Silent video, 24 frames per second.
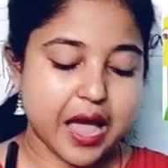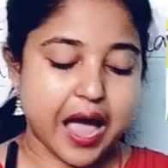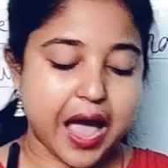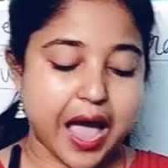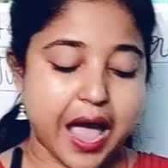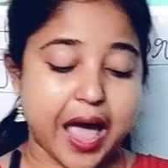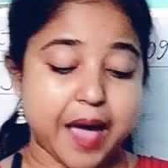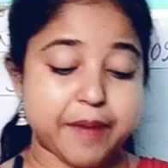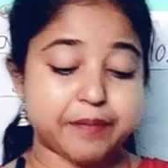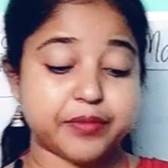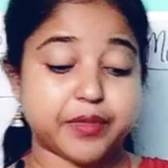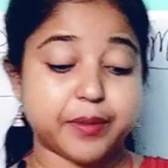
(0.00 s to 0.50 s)

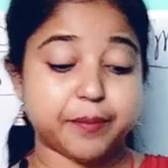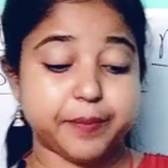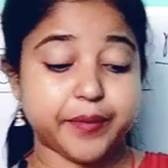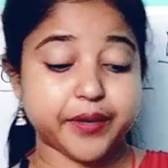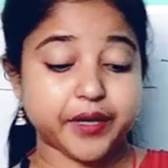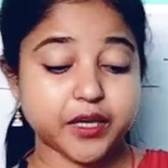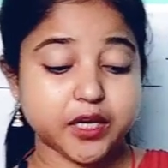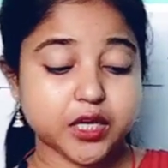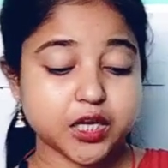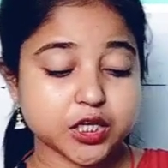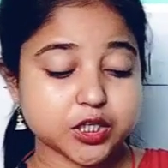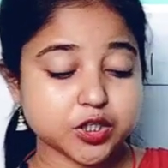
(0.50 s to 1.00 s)
and the
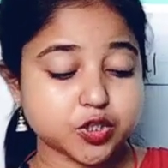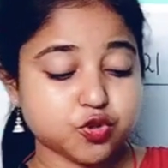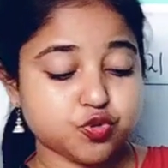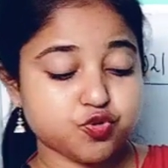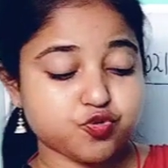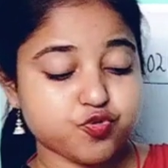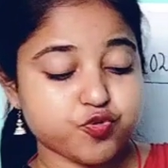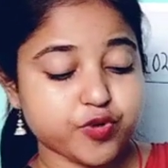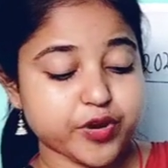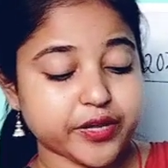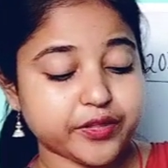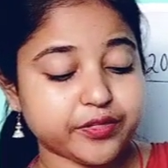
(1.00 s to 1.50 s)

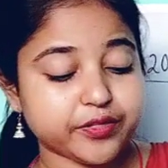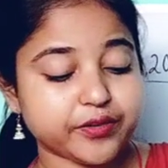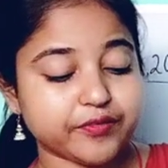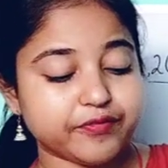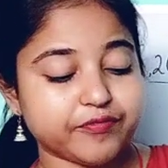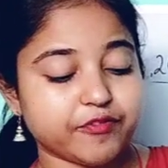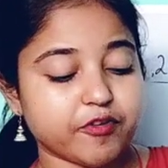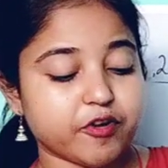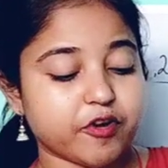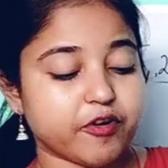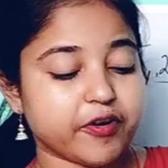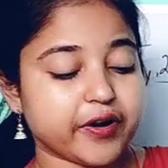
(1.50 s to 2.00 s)
biggest tree in the
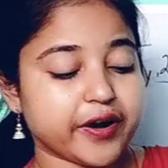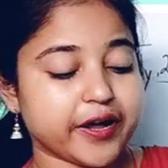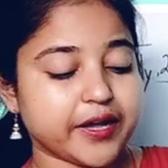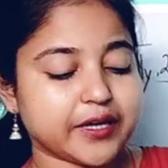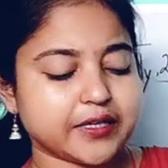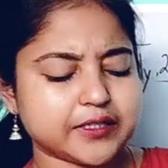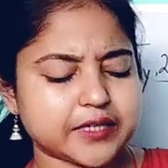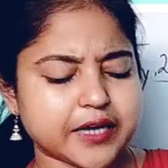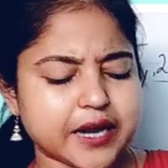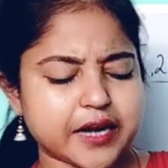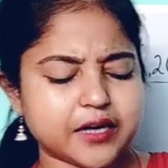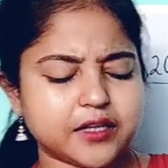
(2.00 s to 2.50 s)

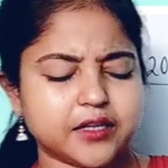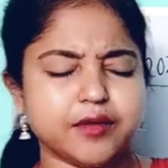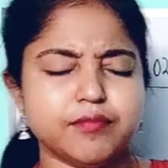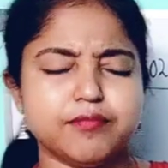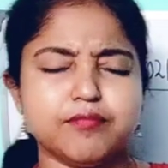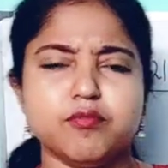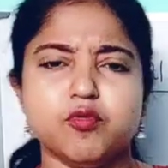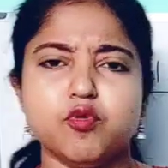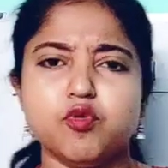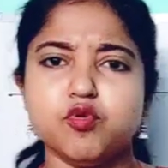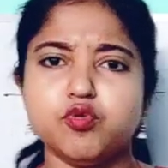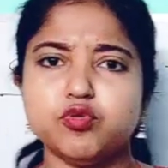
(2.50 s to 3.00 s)
forest and the
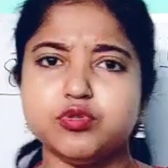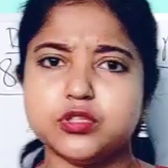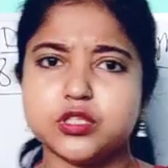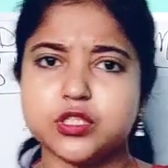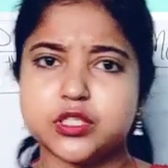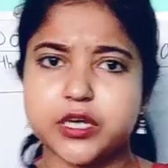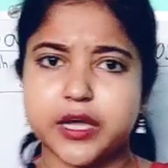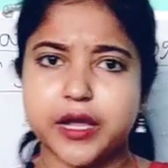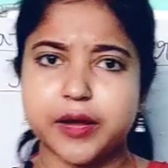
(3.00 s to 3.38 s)
most